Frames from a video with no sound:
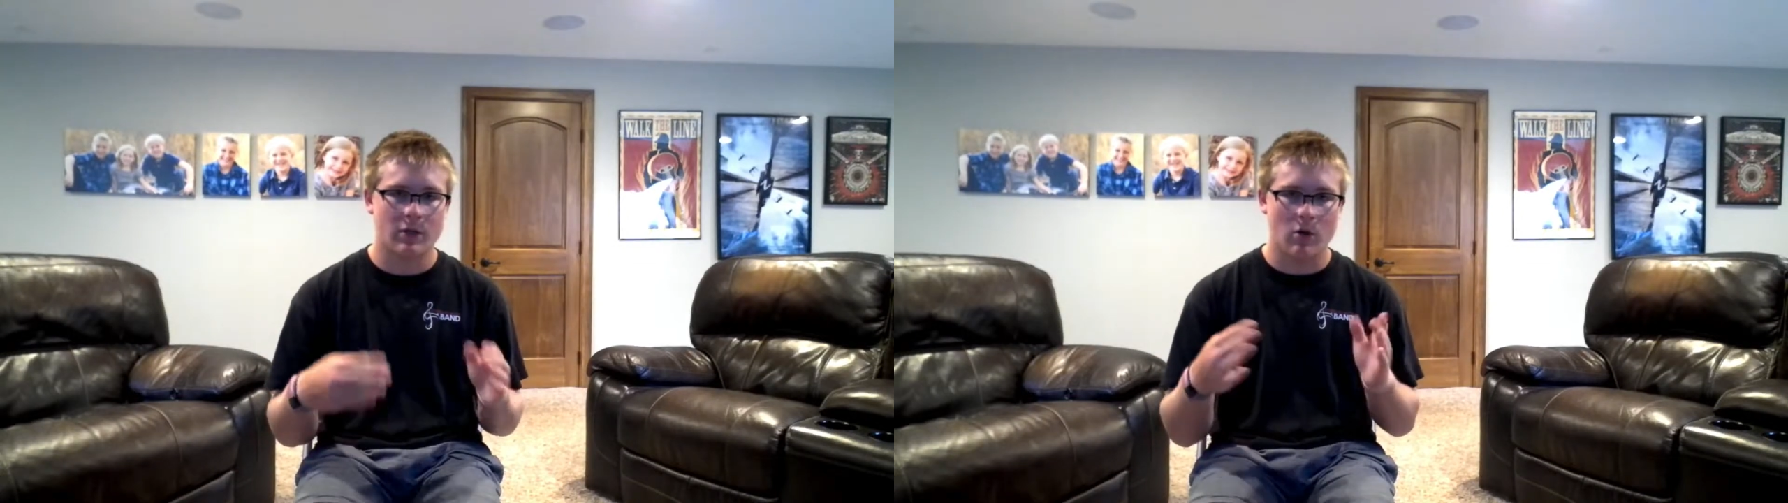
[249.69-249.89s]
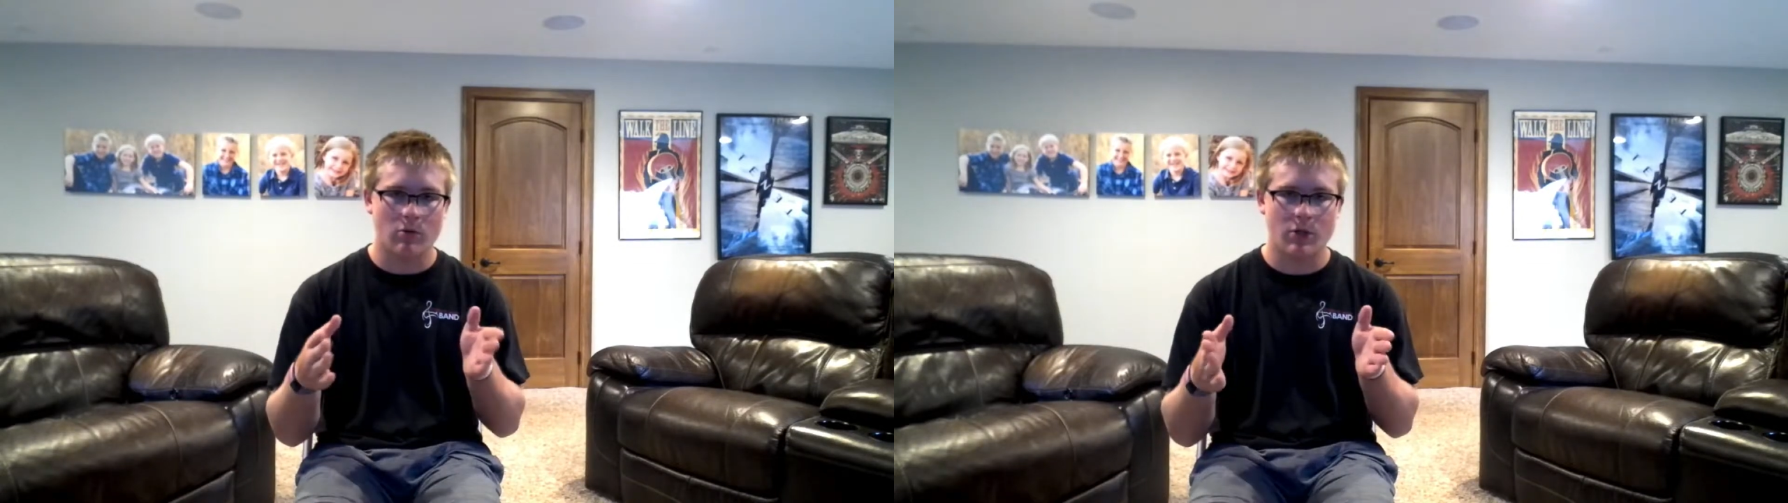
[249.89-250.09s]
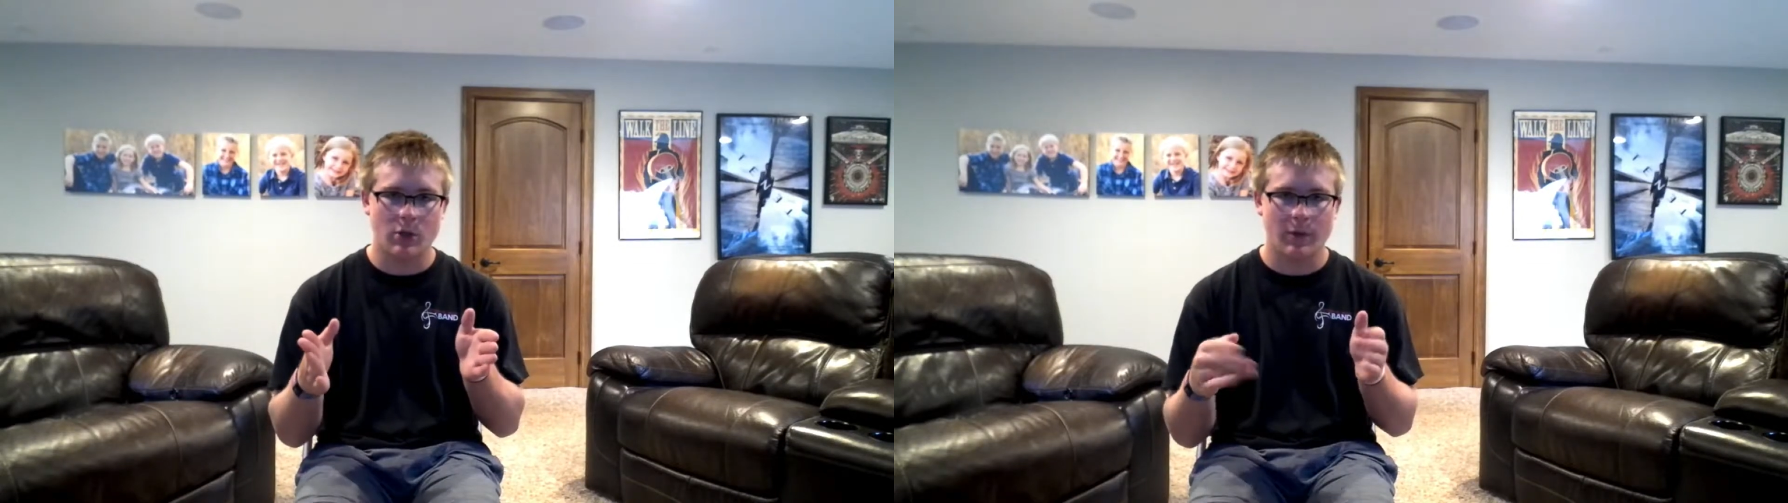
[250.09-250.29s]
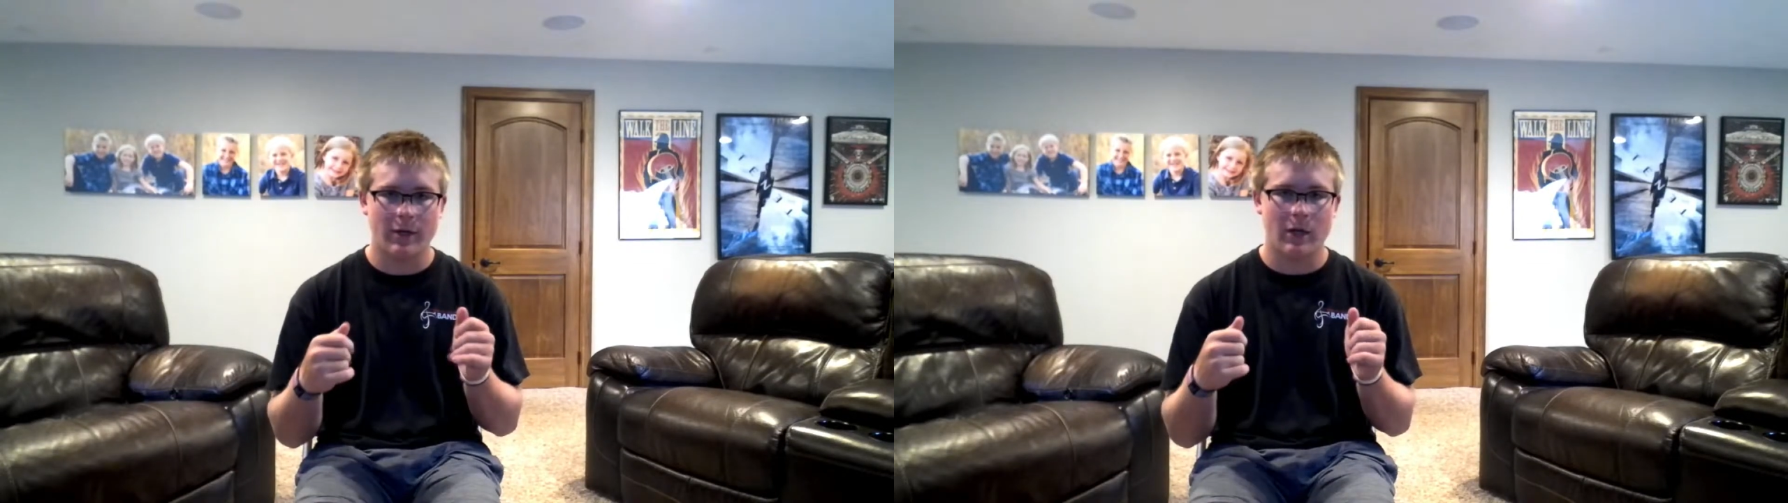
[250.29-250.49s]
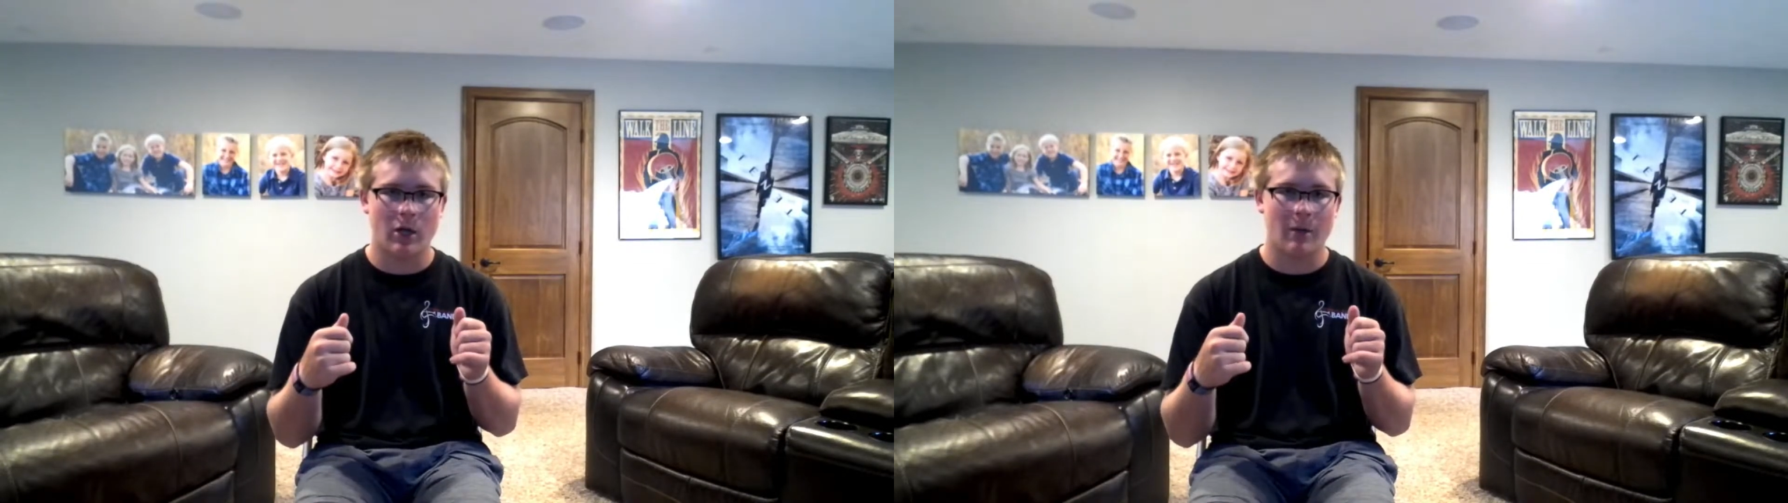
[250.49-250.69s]
Don't do
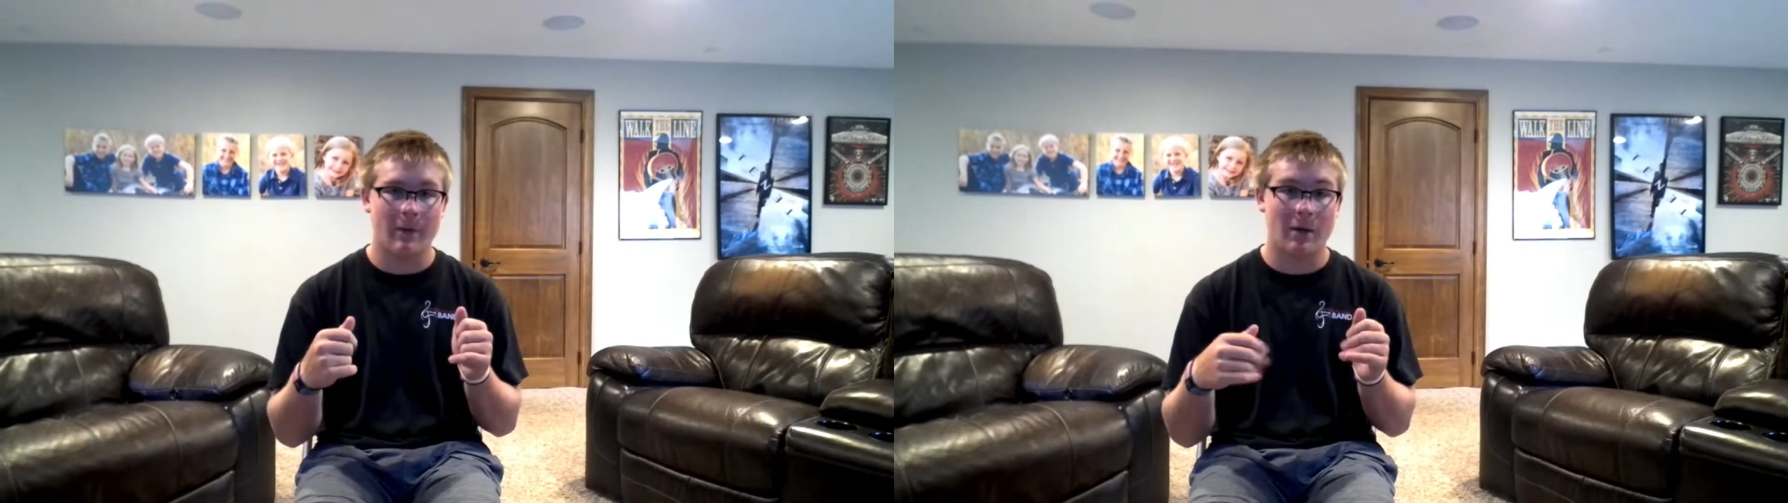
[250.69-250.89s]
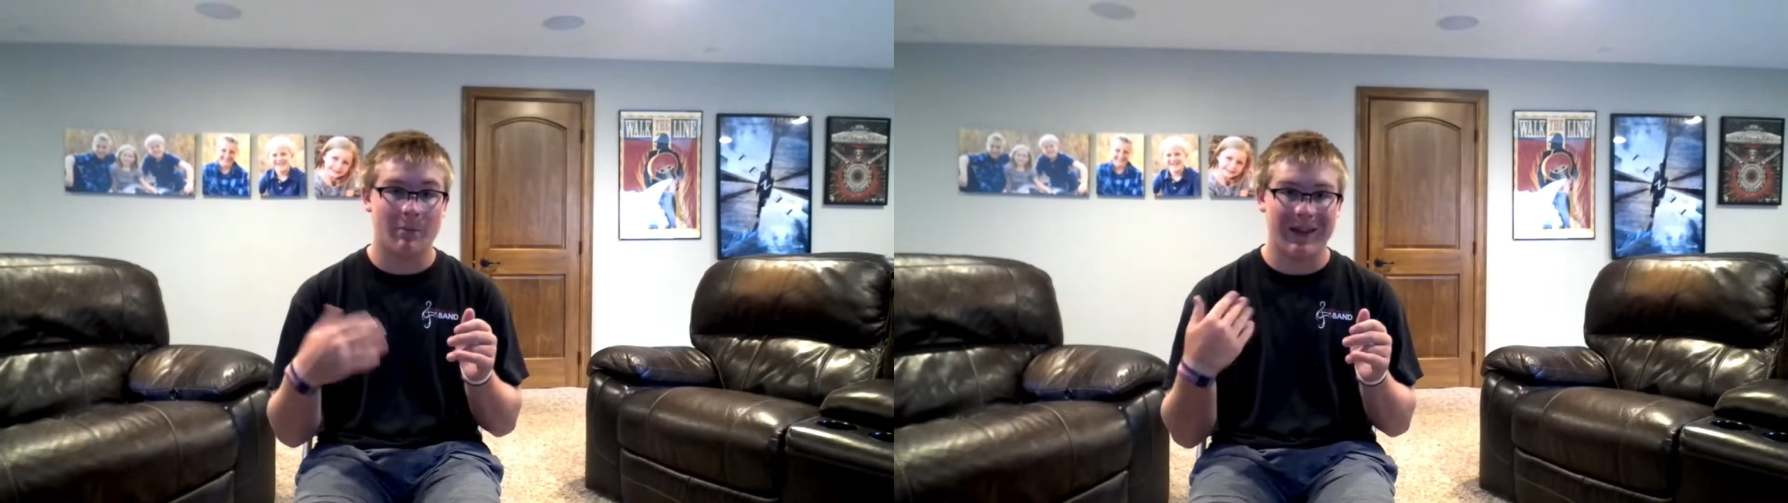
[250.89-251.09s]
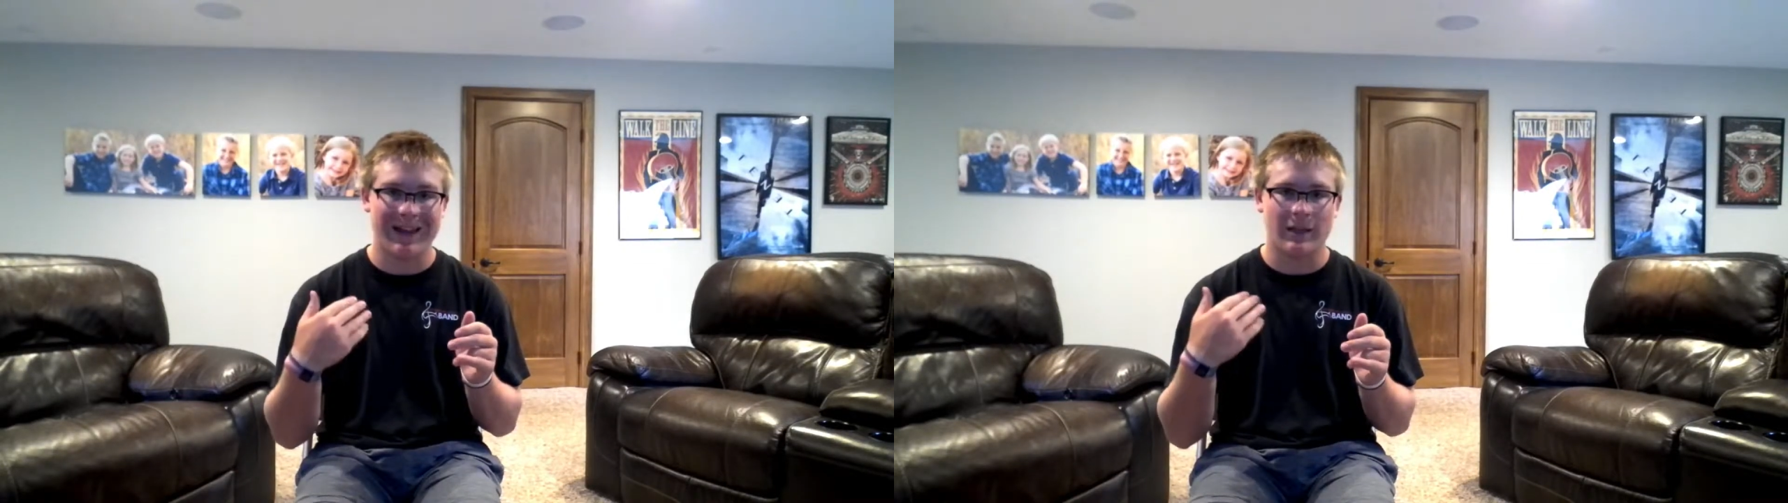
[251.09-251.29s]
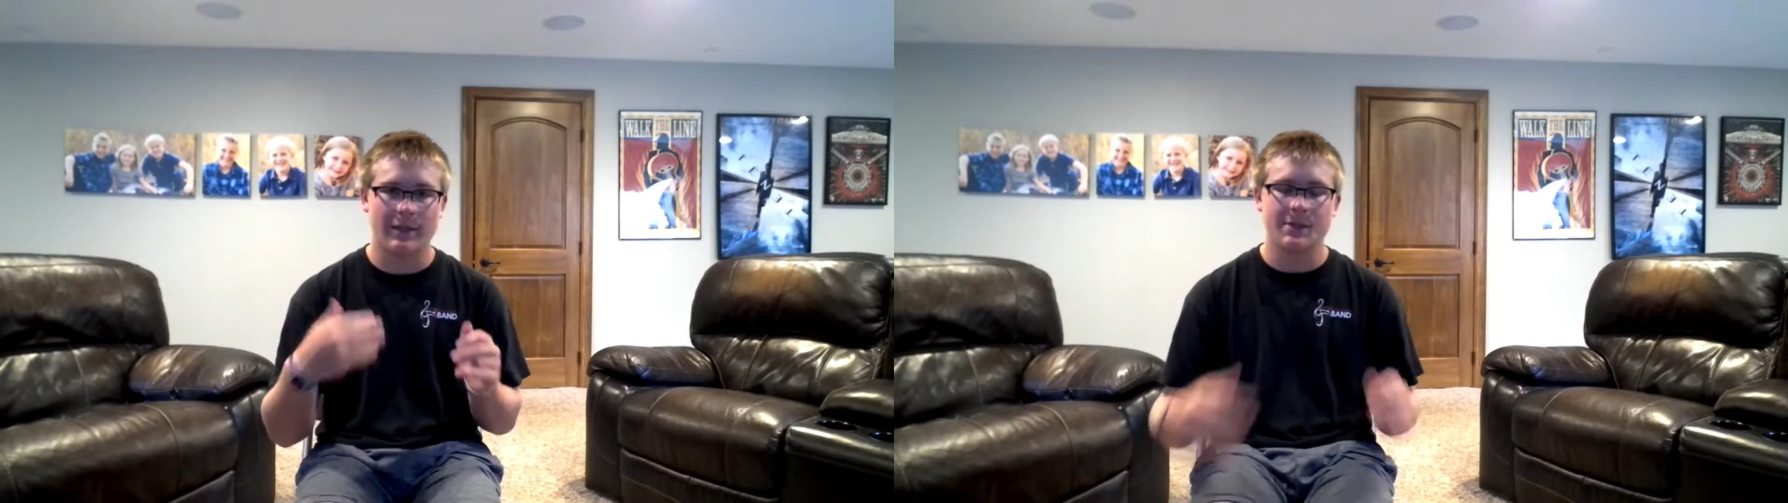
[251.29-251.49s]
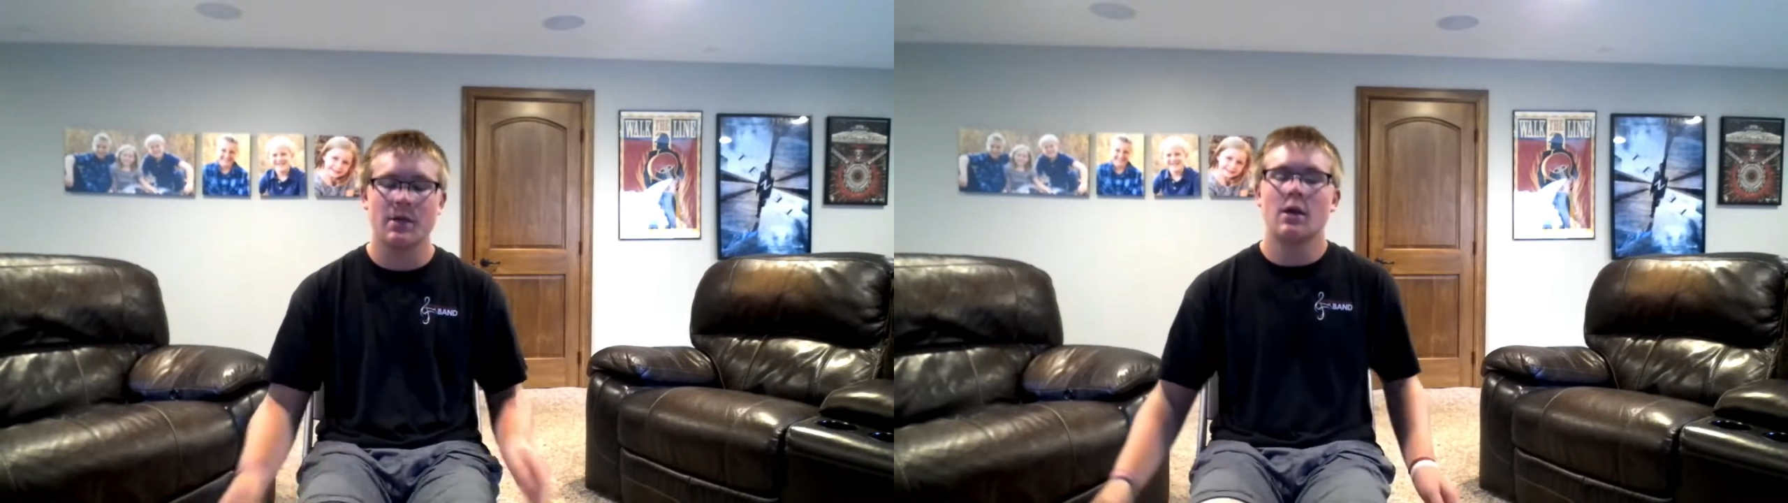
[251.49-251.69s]
it. It'll get me on a
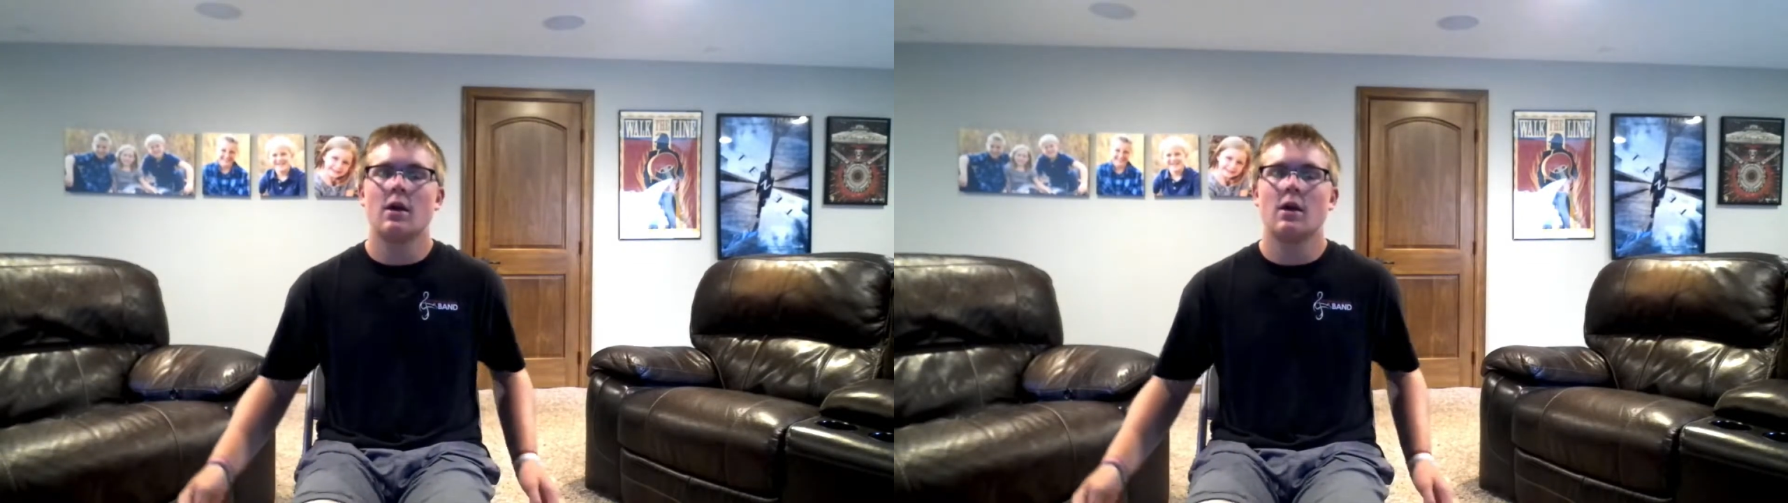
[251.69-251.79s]
blacklist.